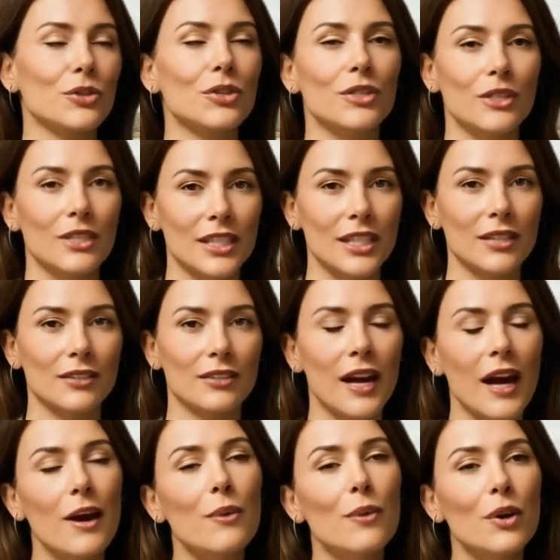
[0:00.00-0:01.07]
easing back
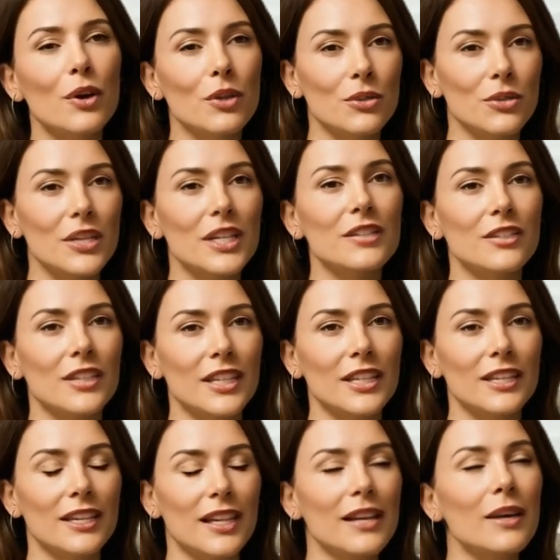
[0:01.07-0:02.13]
down to around 50
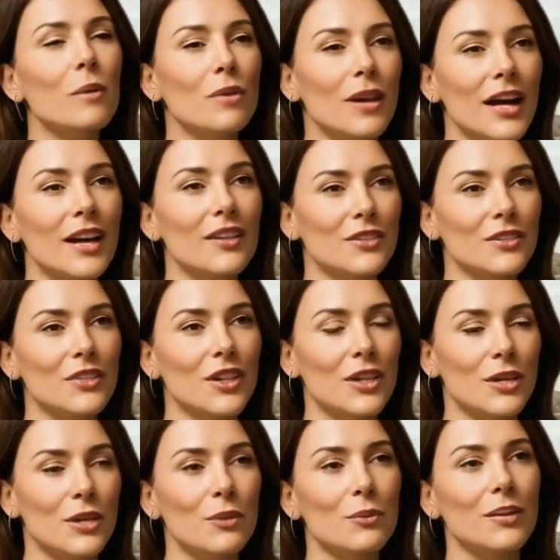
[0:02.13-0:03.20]
or
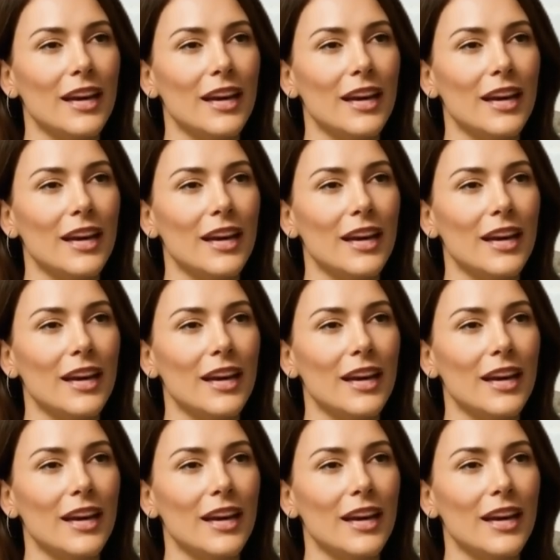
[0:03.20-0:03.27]
60%.